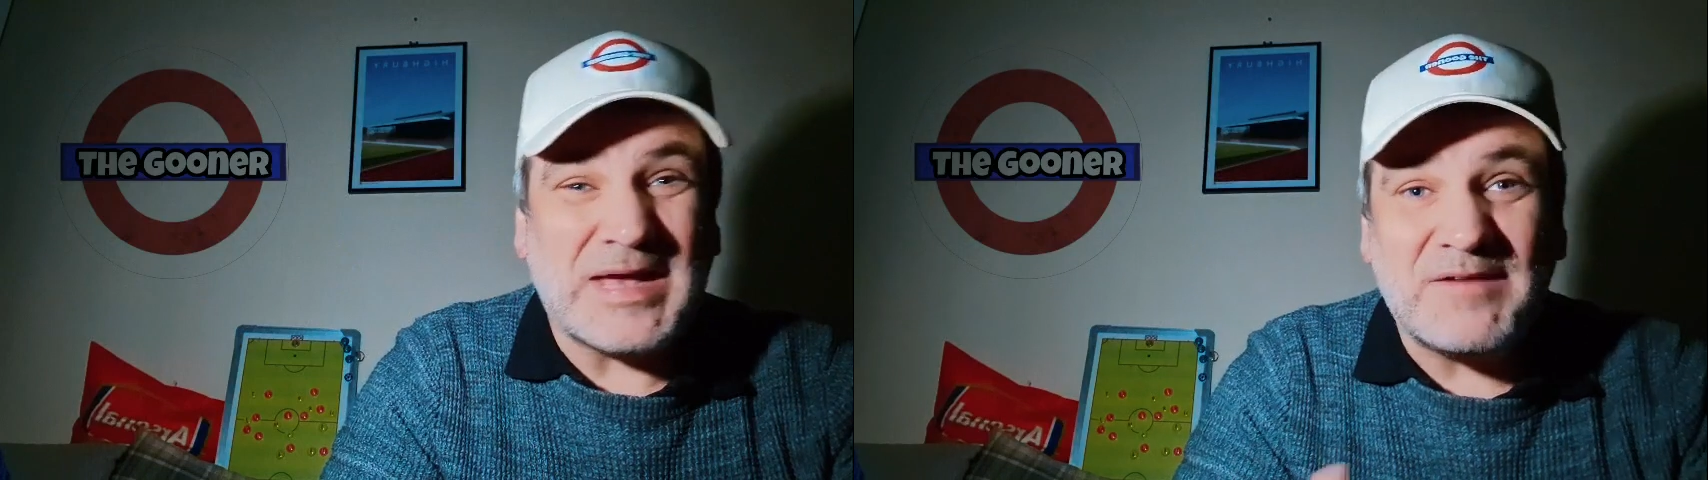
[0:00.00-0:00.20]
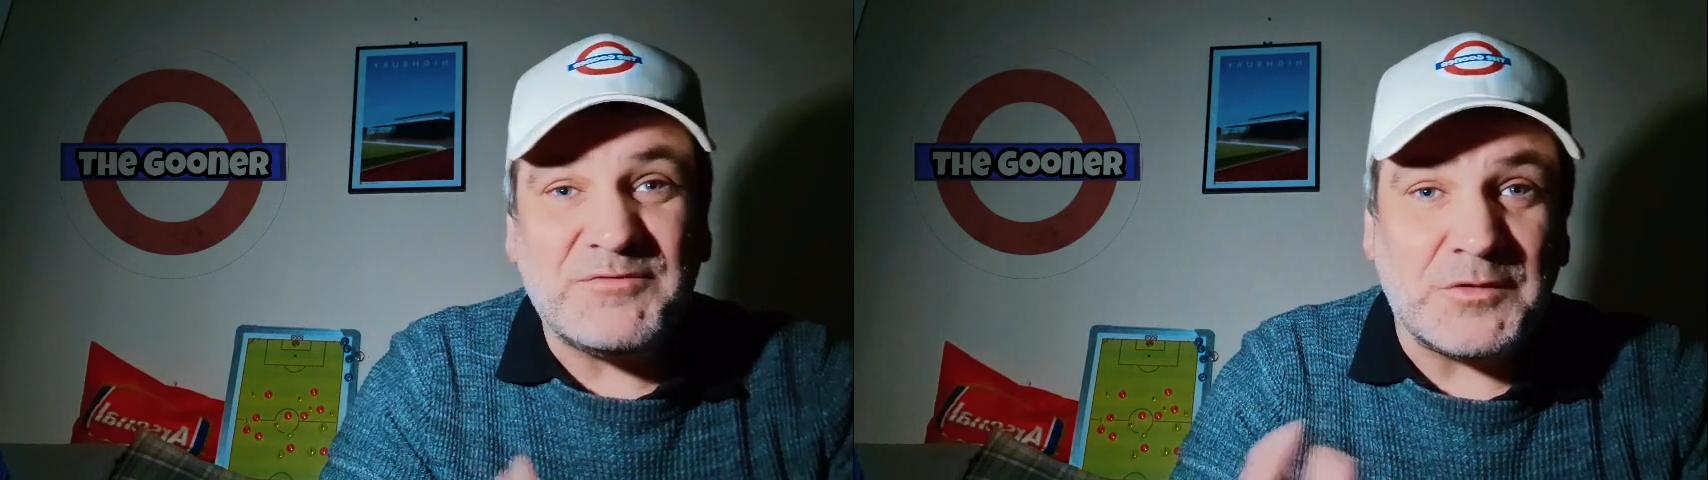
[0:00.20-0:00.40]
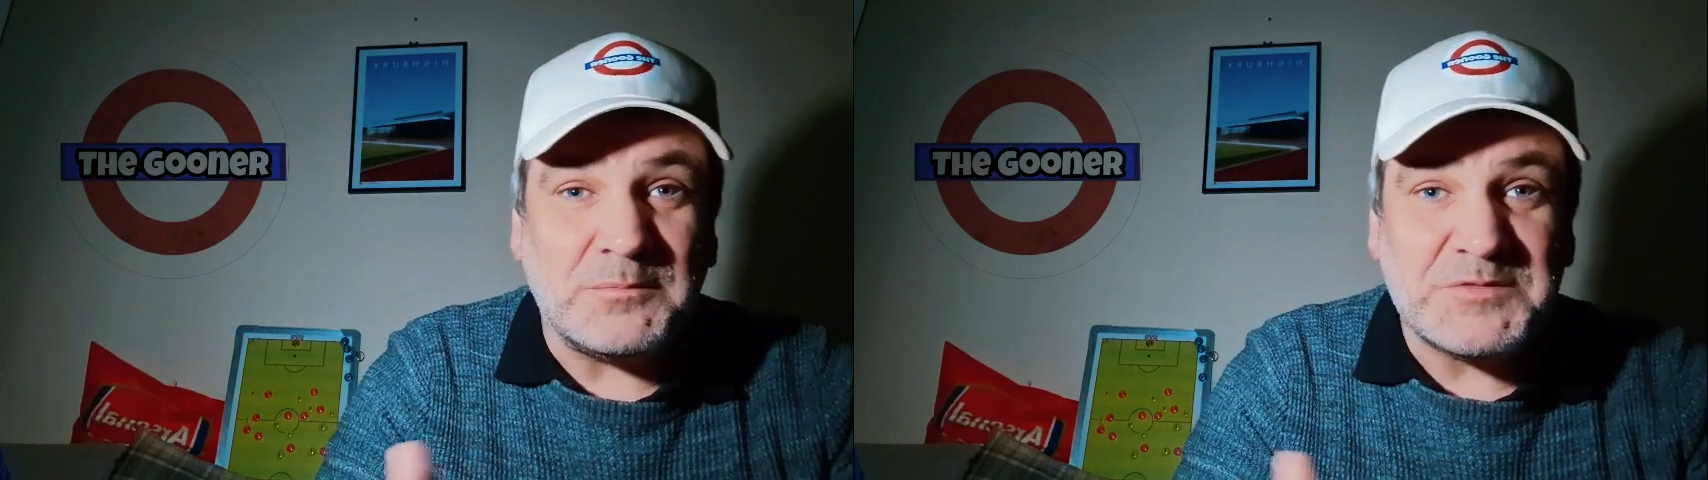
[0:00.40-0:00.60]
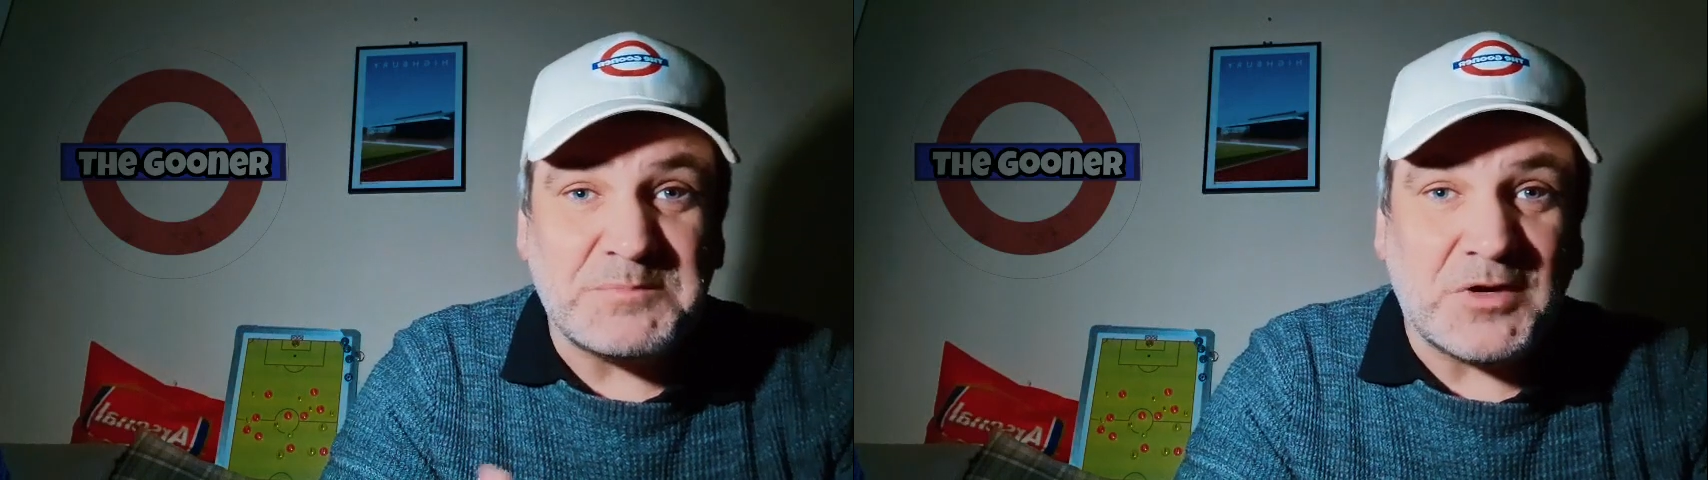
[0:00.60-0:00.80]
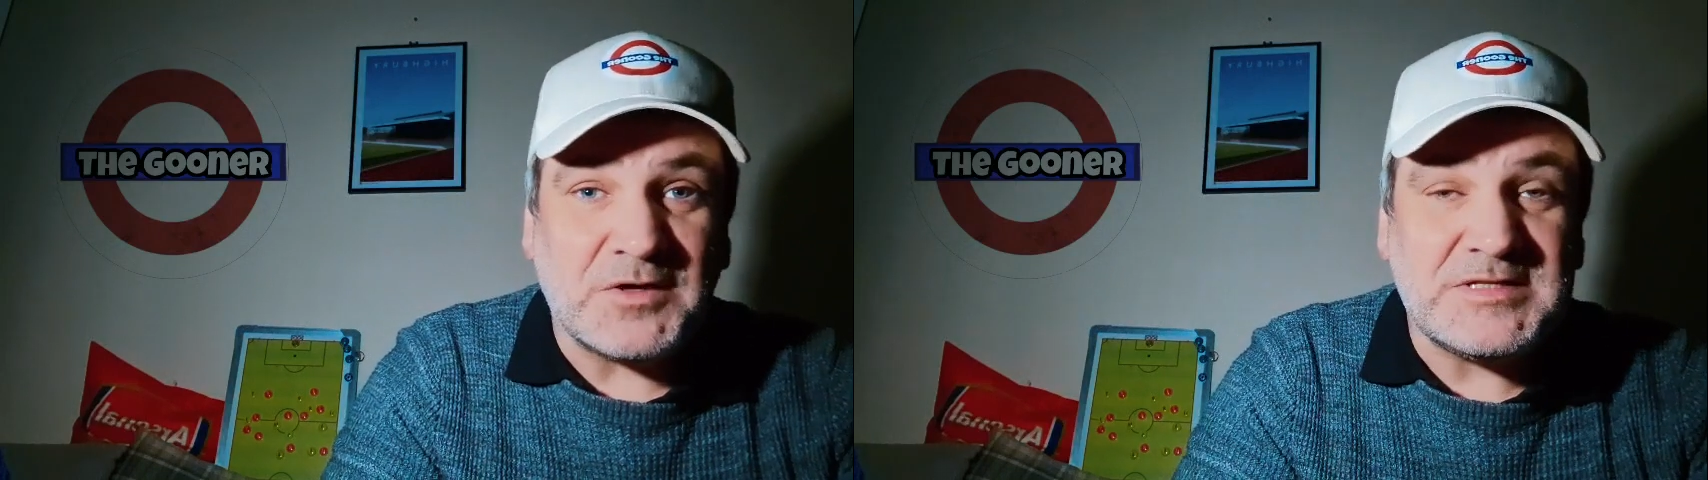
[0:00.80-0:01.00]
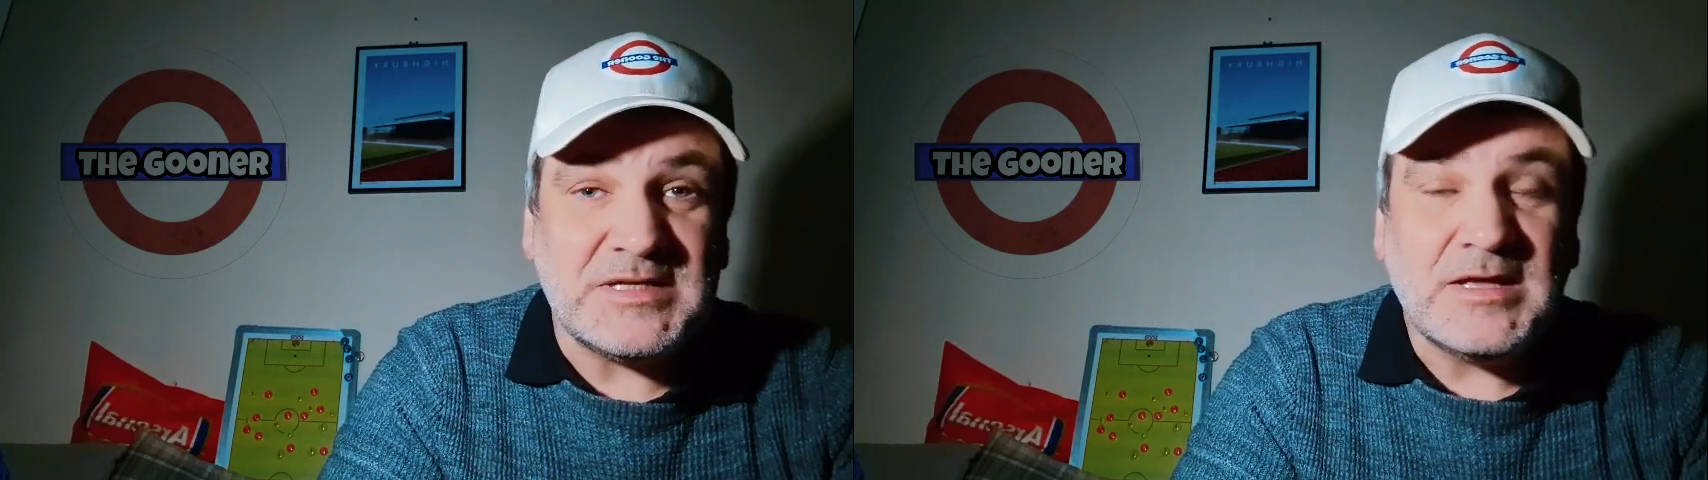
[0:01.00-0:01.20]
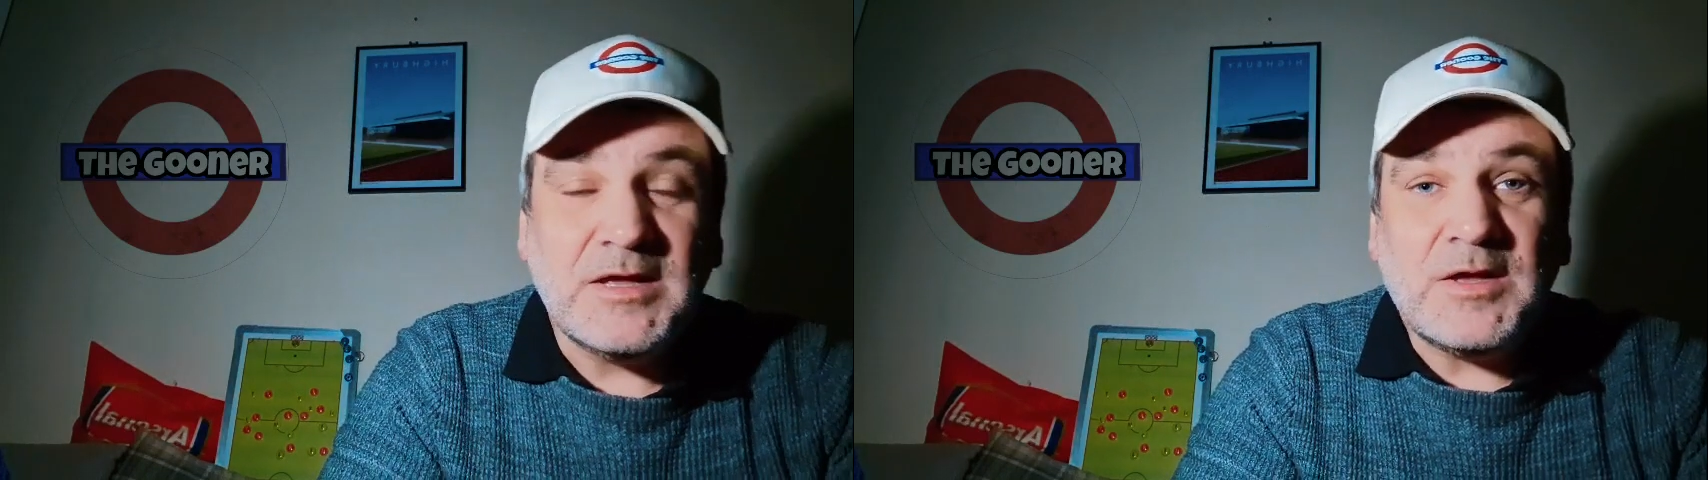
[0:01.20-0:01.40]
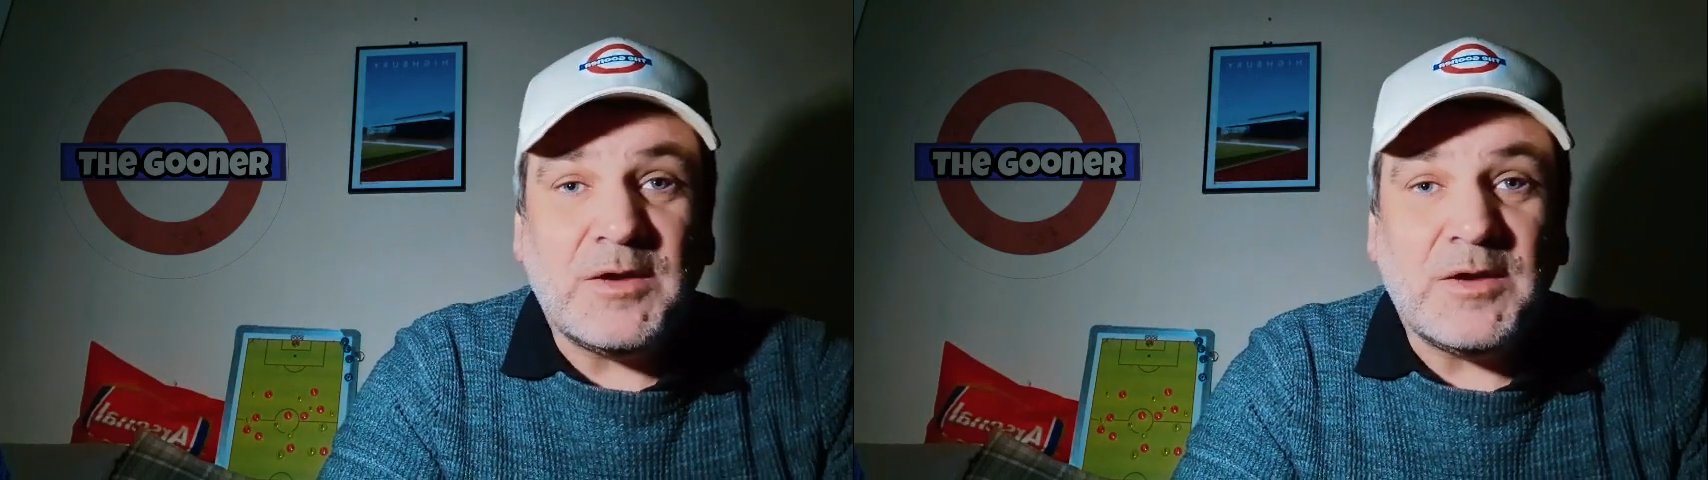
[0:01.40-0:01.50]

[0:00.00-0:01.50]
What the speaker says: have Thomas Partey,